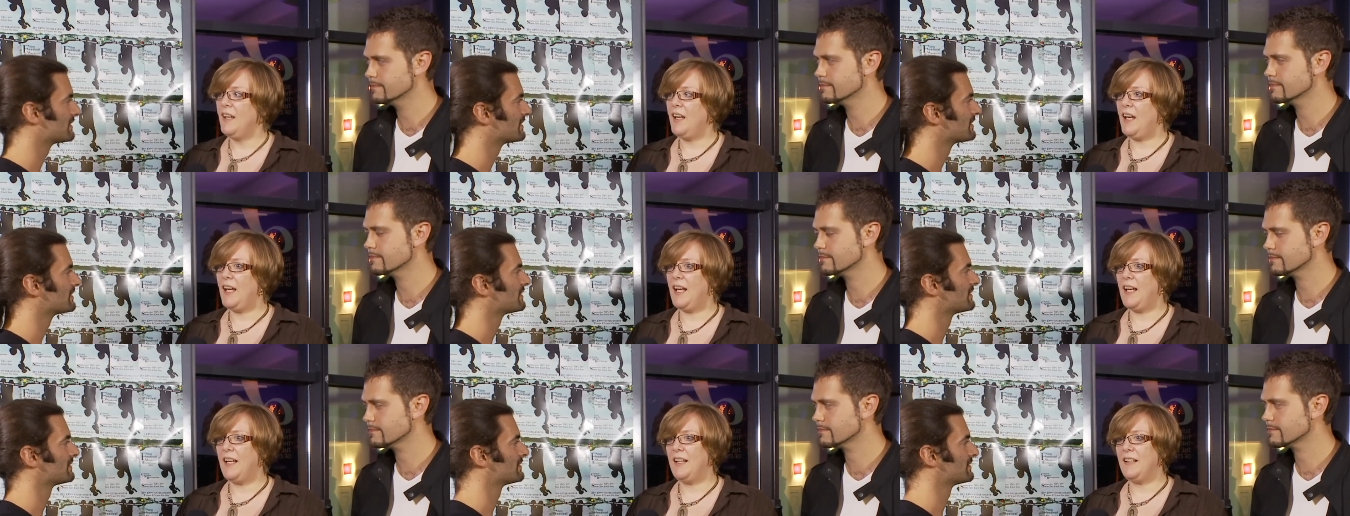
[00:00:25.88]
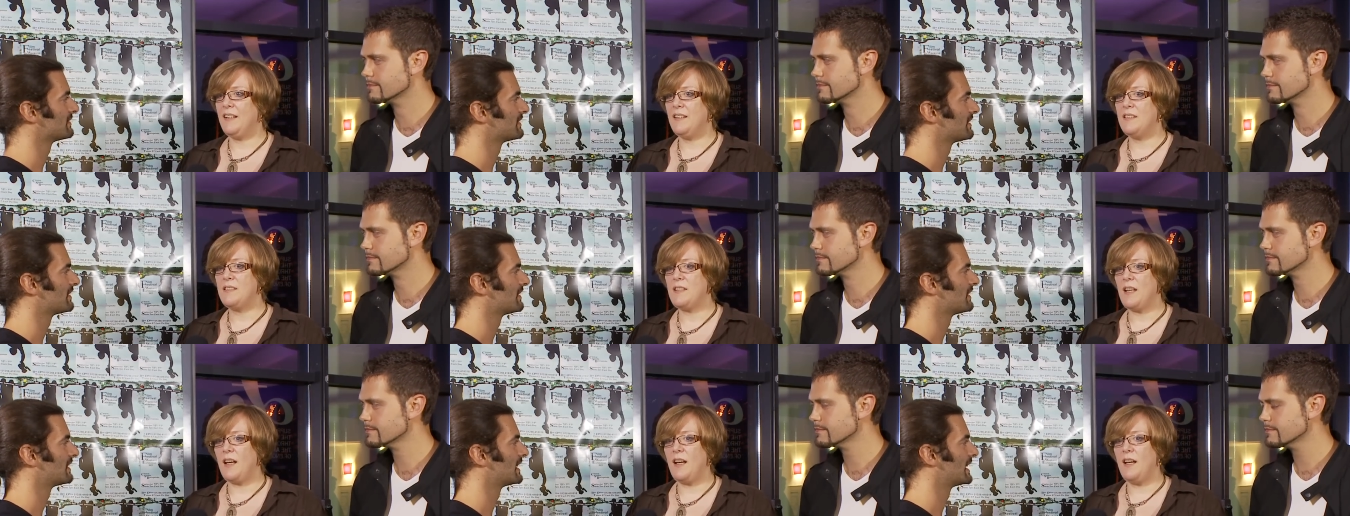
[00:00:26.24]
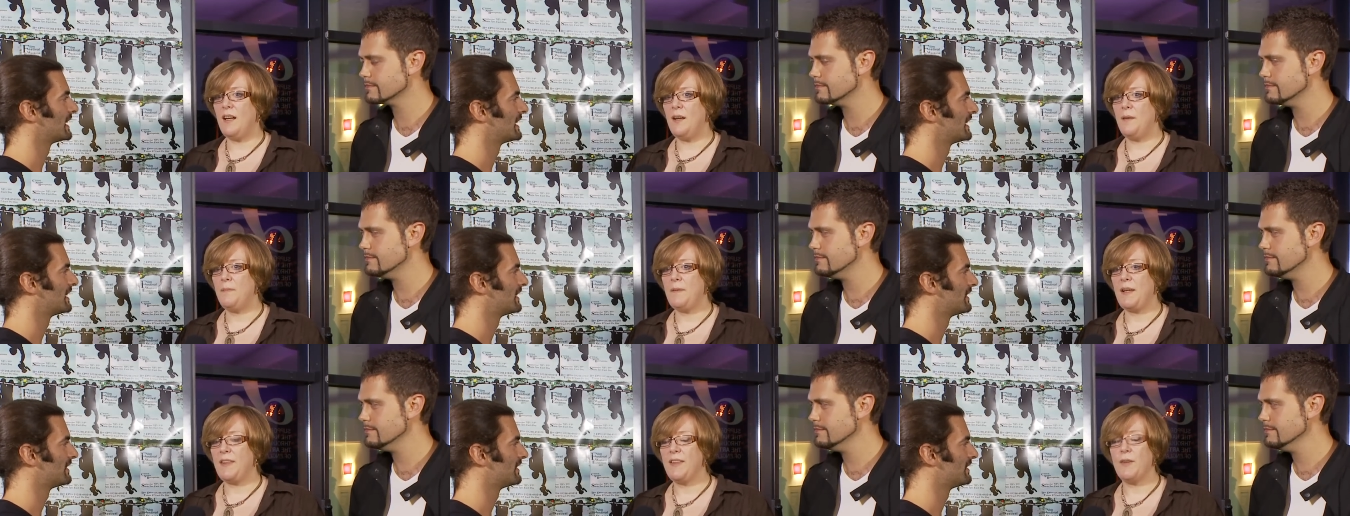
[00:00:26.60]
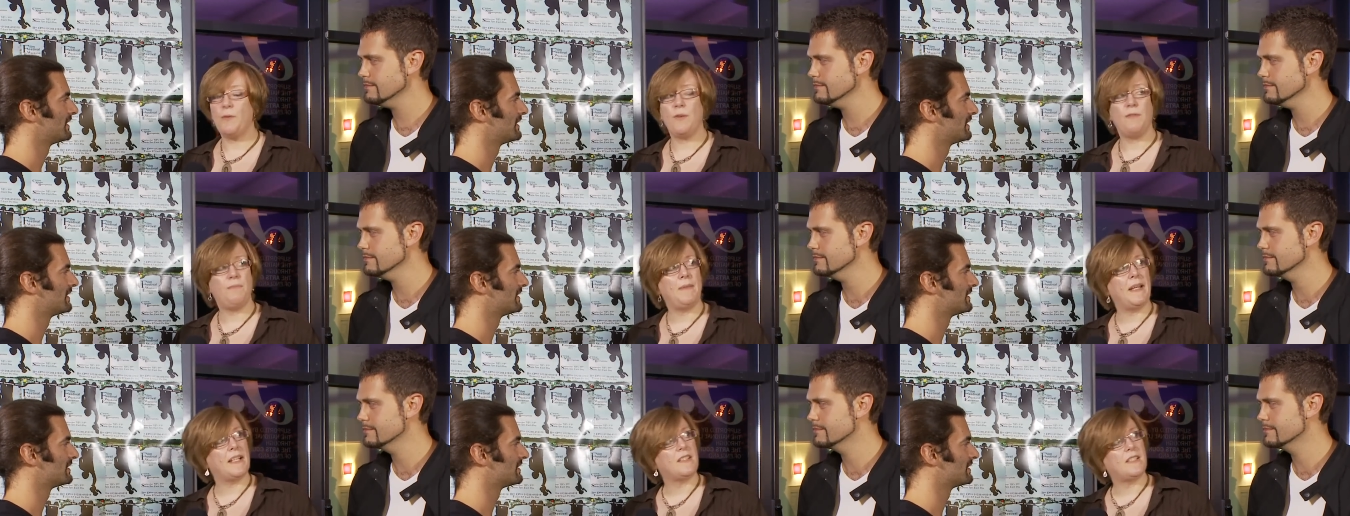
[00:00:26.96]
Speaker 1: and um, I think
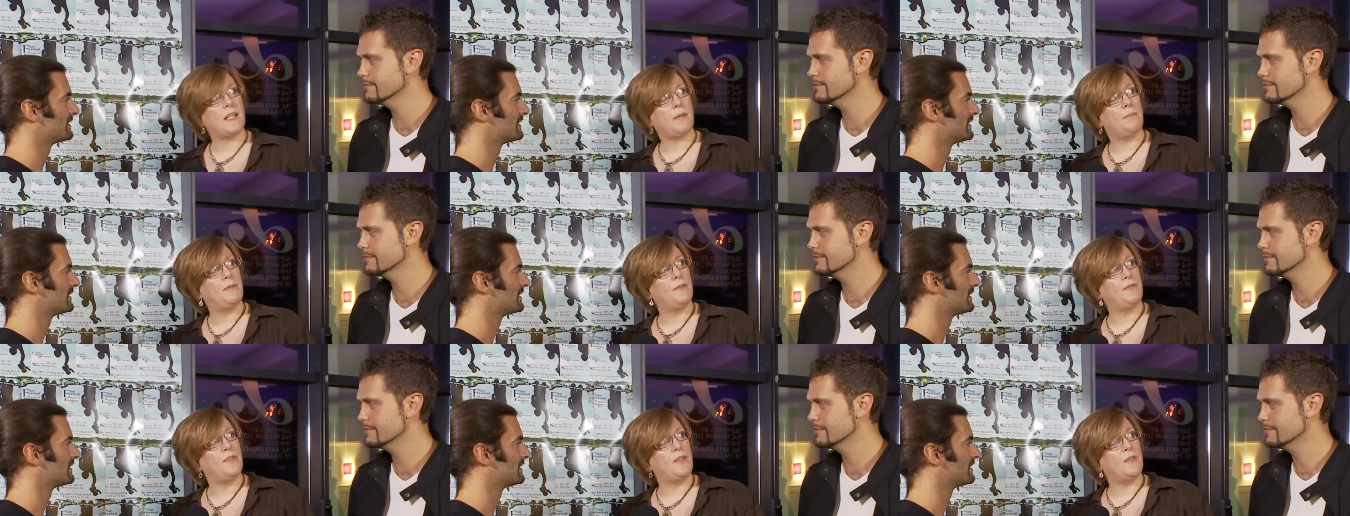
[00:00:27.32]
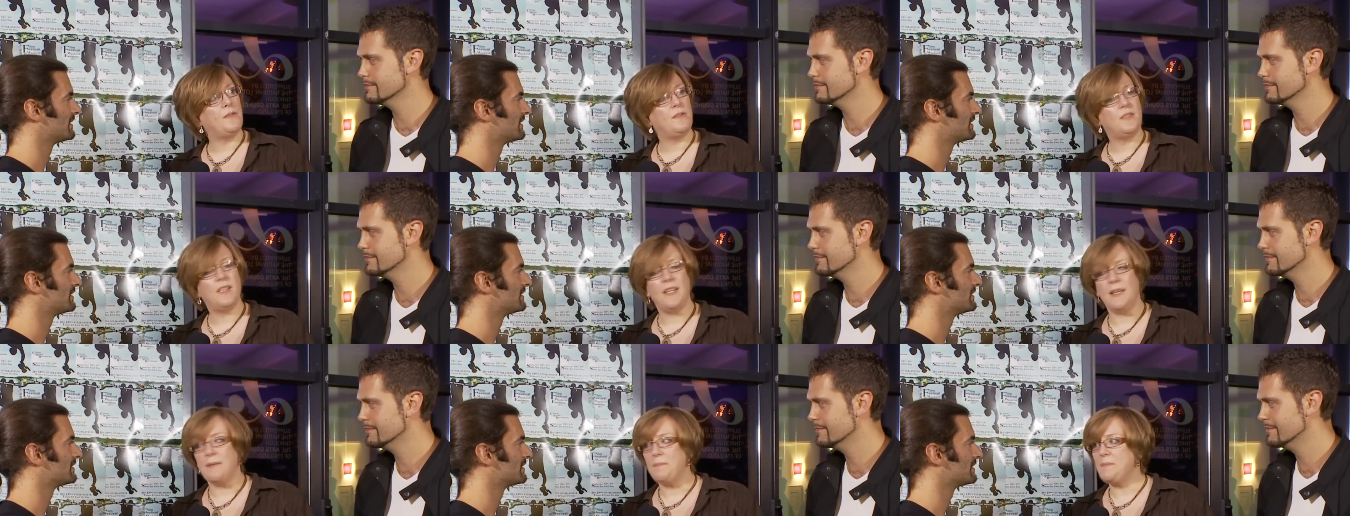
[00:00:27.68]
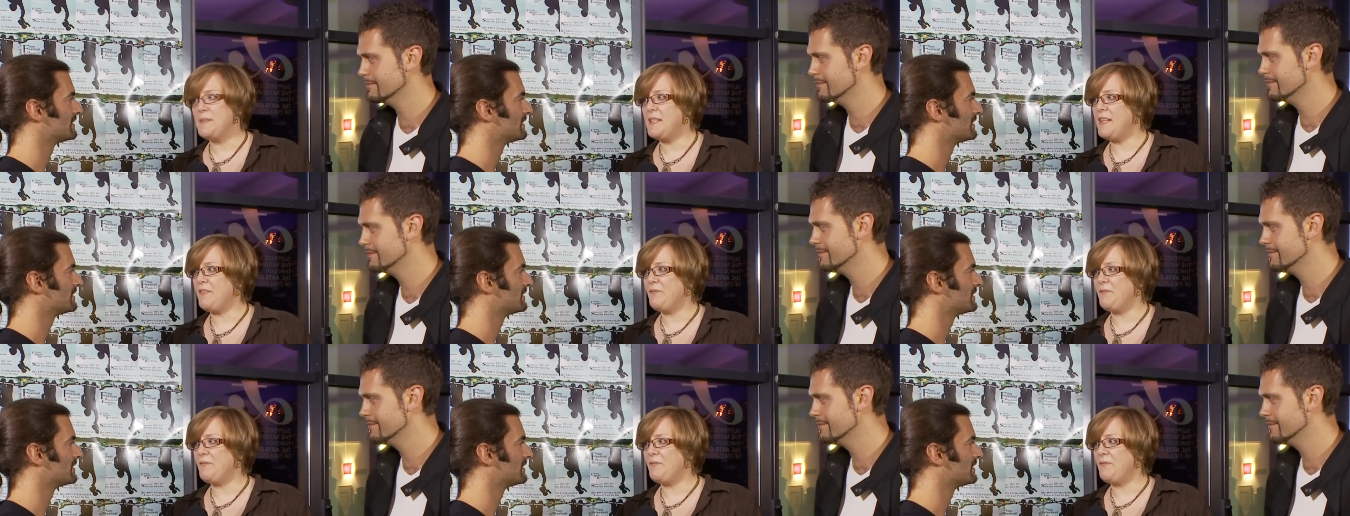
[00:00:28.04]
we've picked up a few tips,